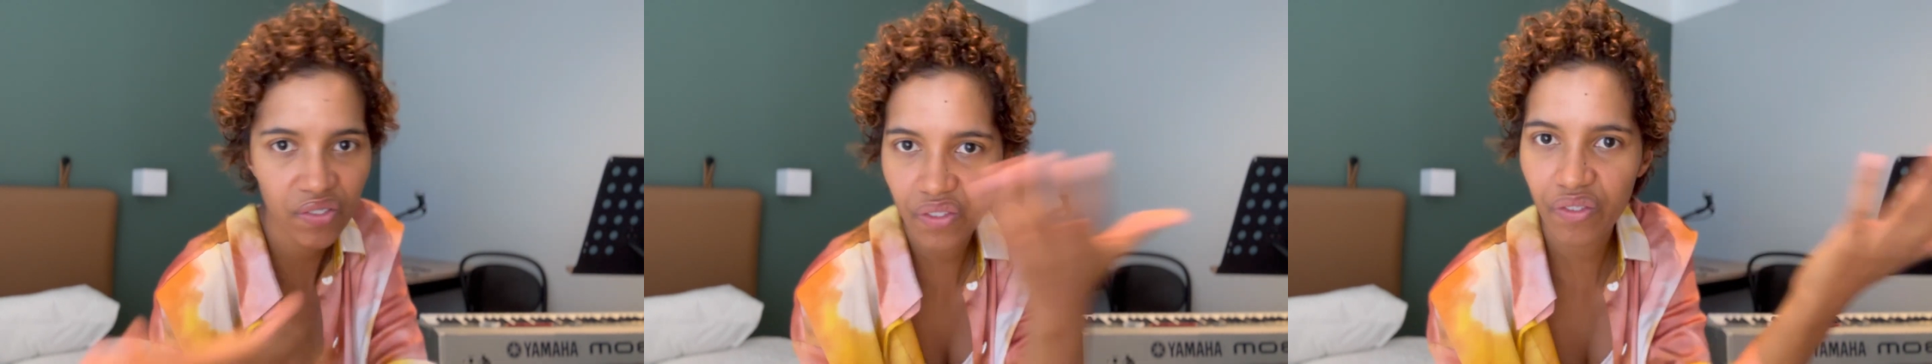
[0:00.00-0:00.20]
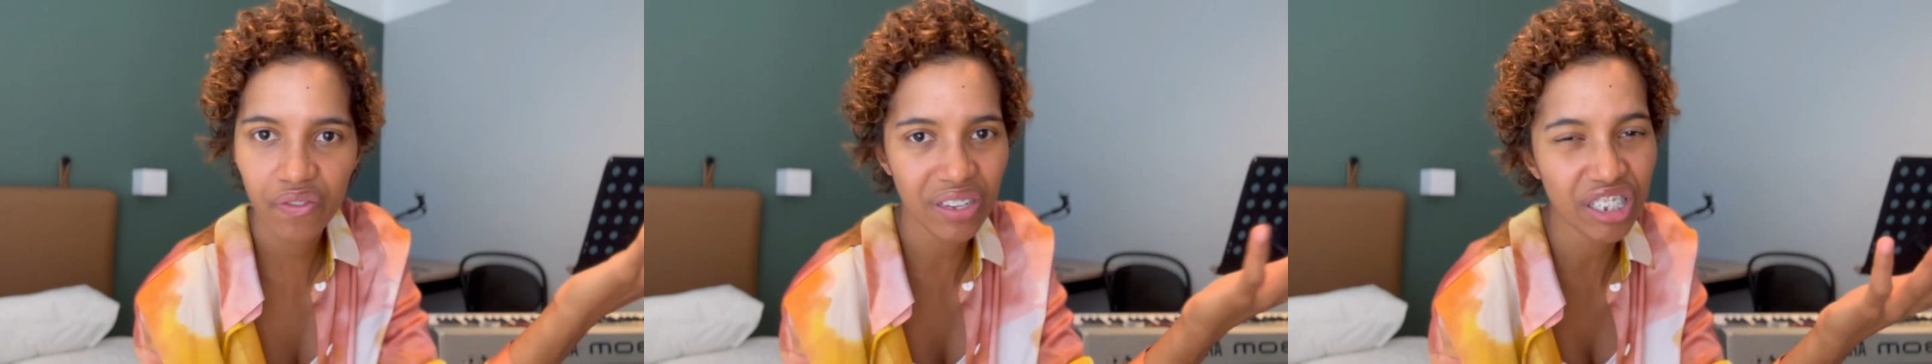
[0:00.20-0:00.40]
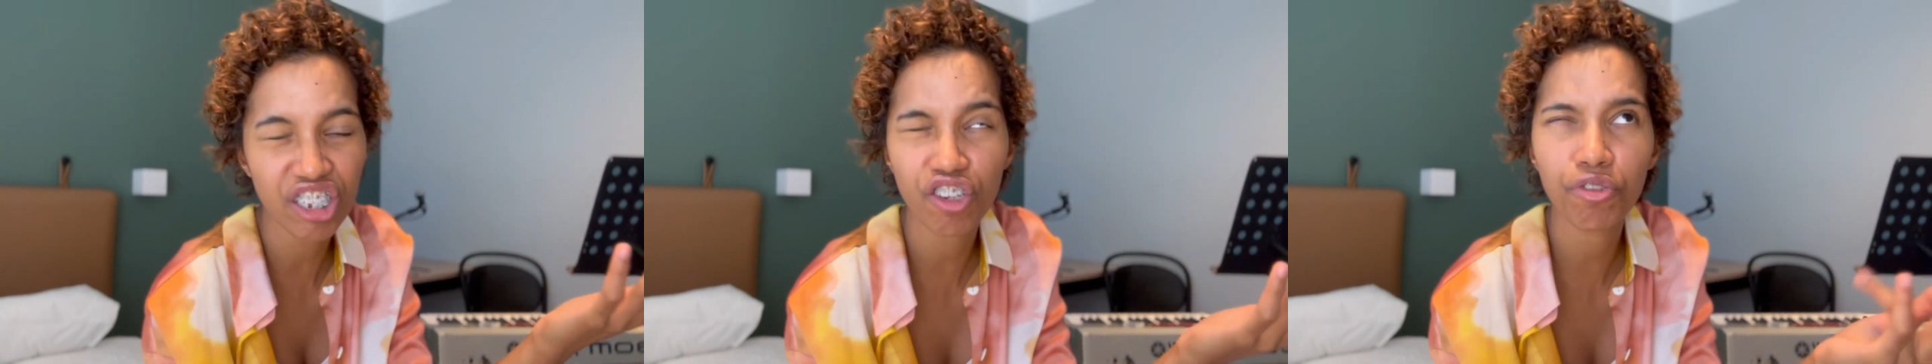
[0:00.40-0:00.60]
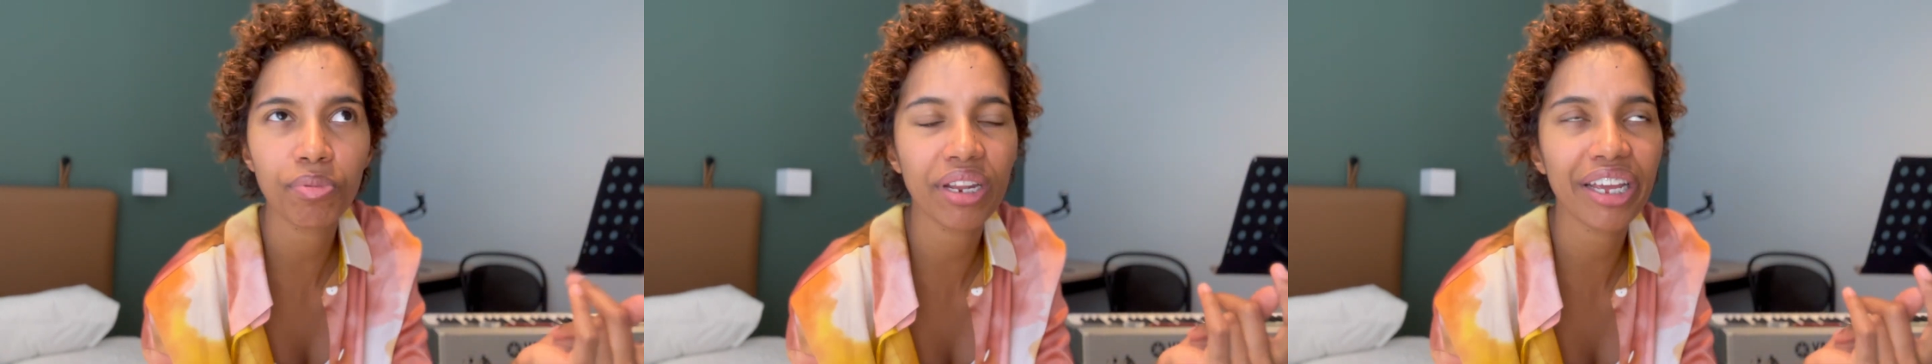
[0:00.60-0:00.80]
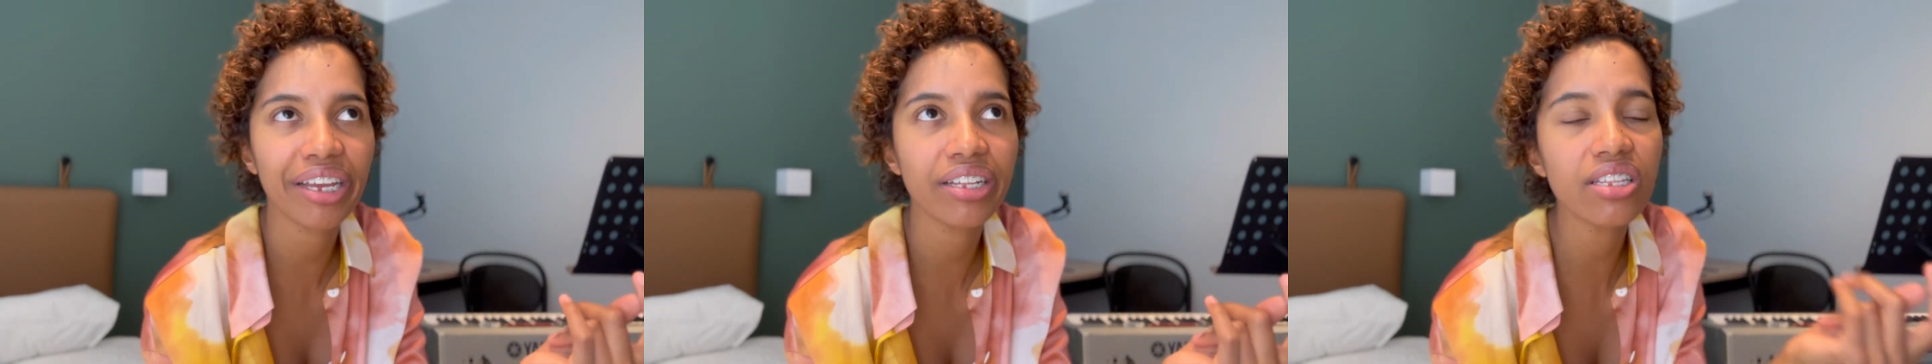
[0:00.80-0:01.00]

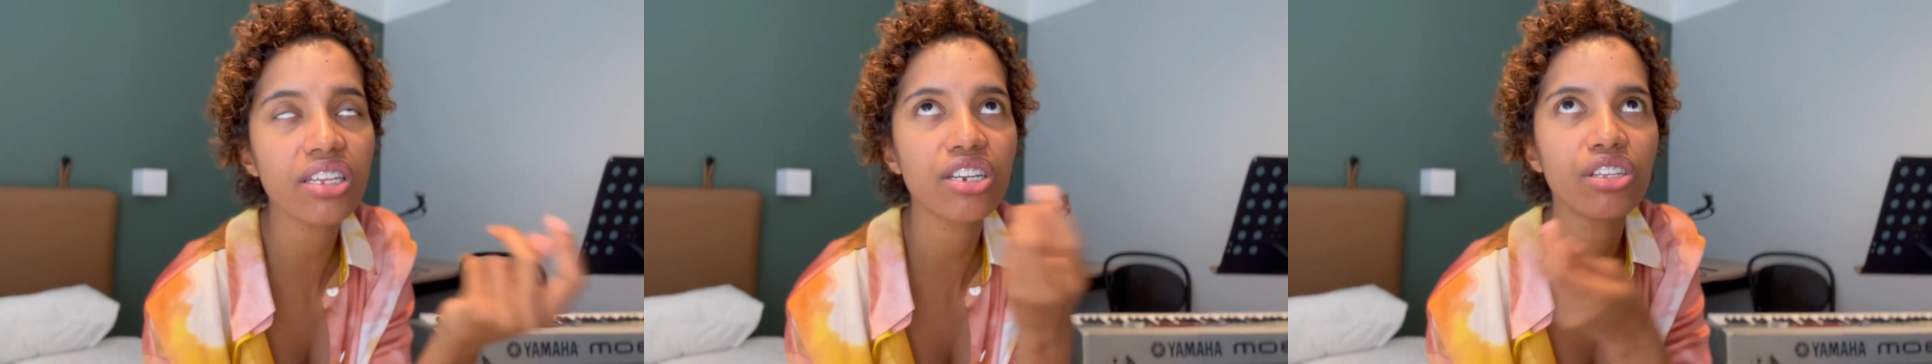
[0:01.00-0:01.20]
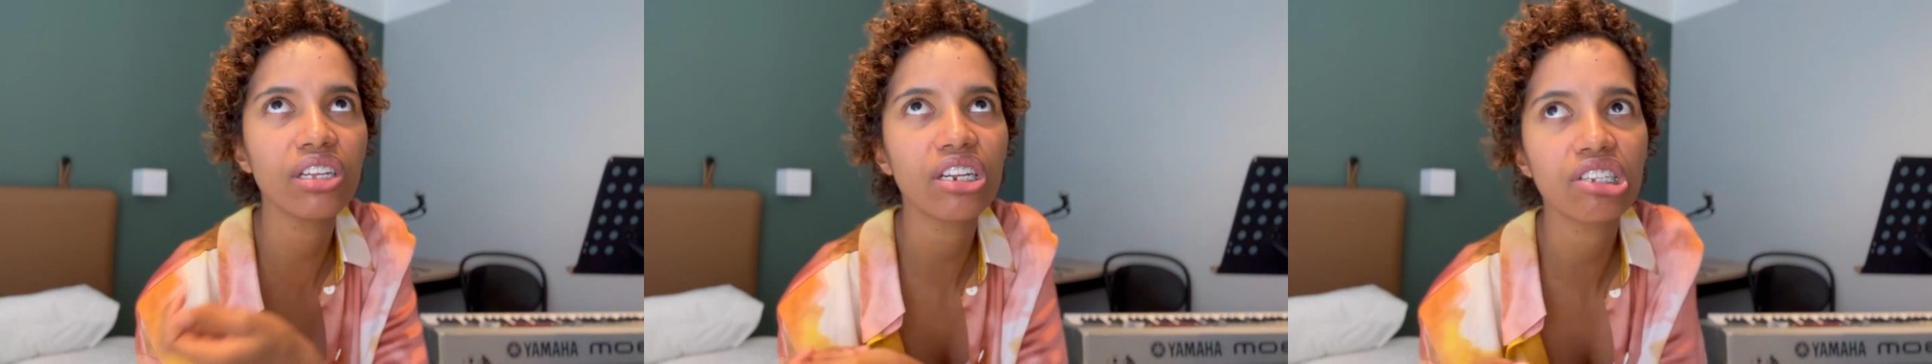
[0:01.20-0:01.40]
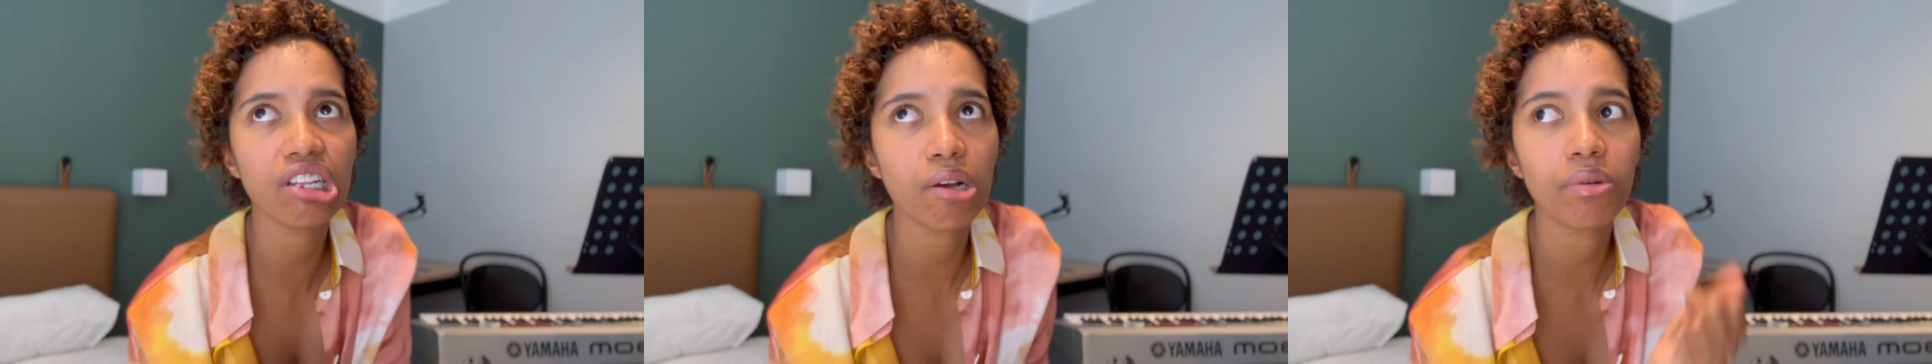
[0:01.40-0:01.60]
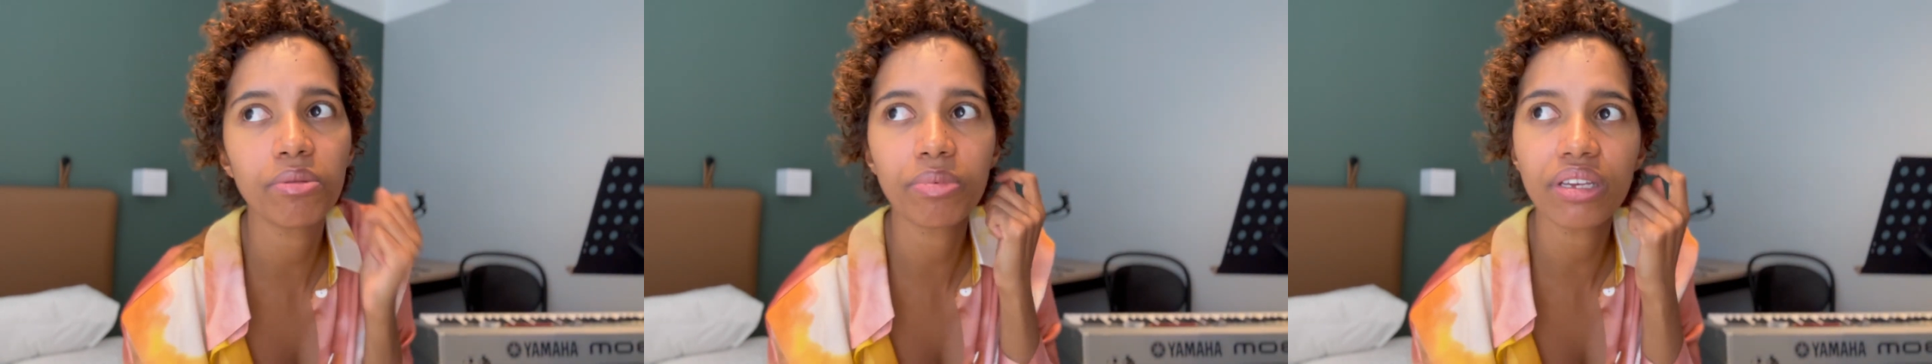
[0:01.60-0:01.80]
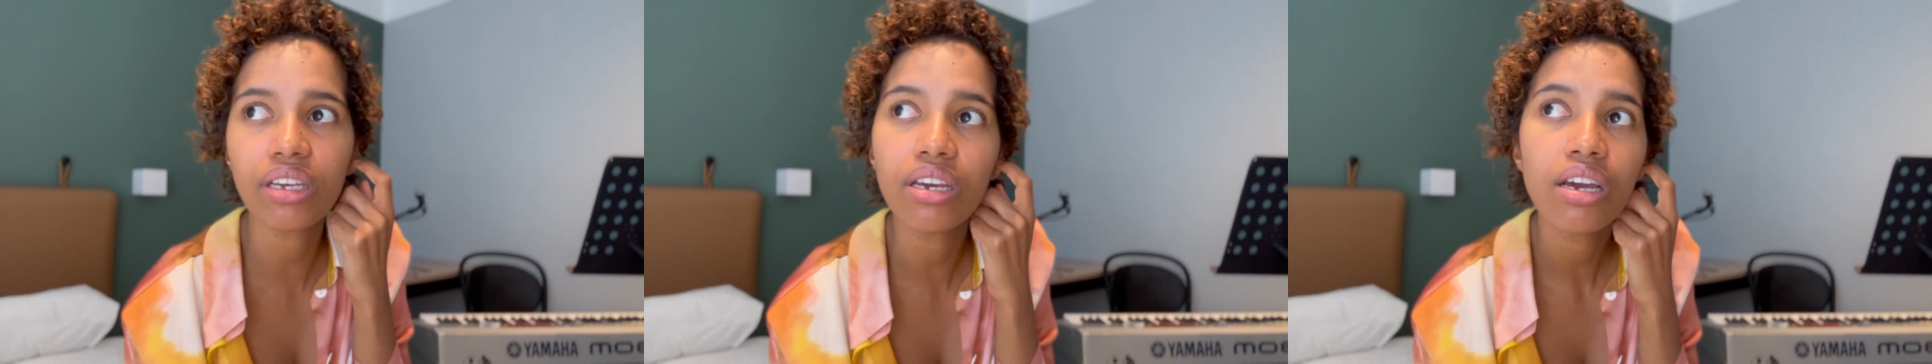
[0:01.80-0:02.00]
vanzelfsprekend. In English, that would
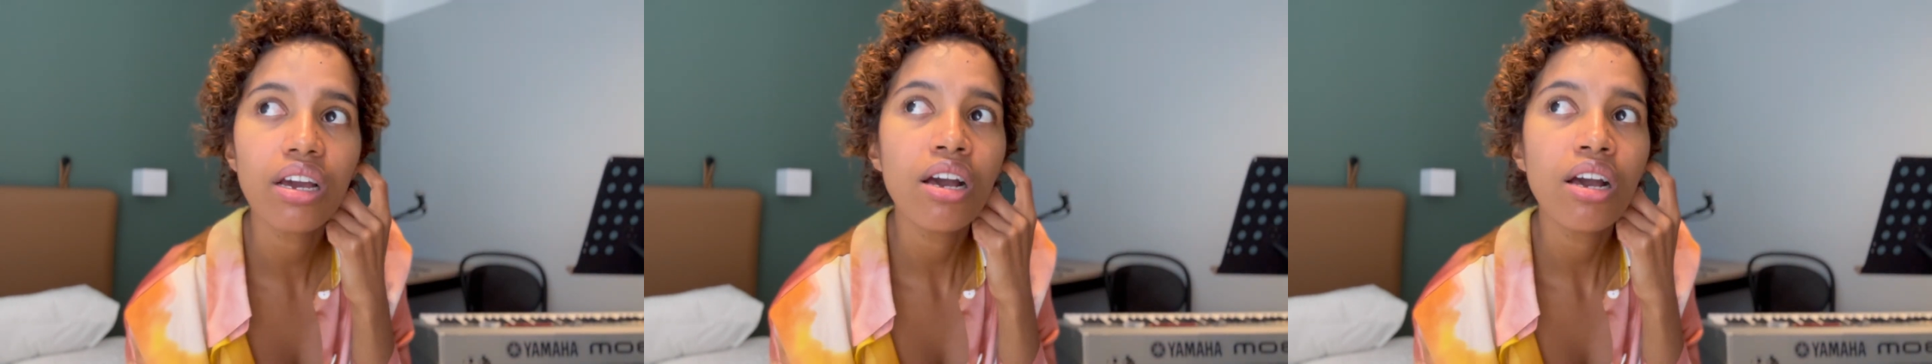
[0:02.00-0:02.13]
be